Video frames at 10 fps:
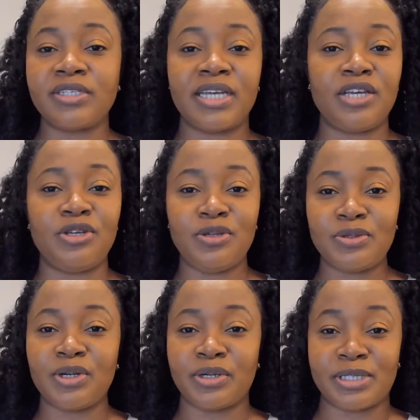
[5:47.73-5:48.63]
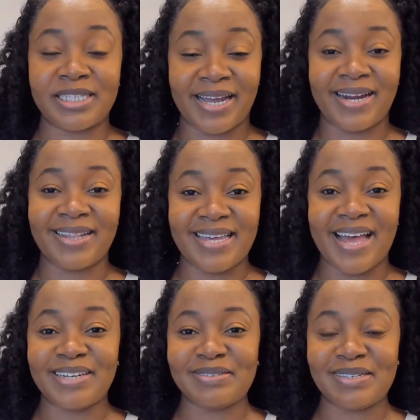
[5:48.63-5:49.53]
use on your site at the end of
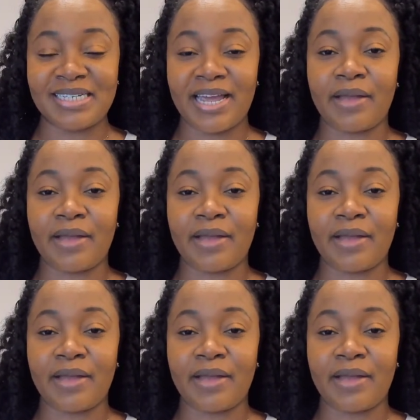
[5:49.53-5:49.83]
the day.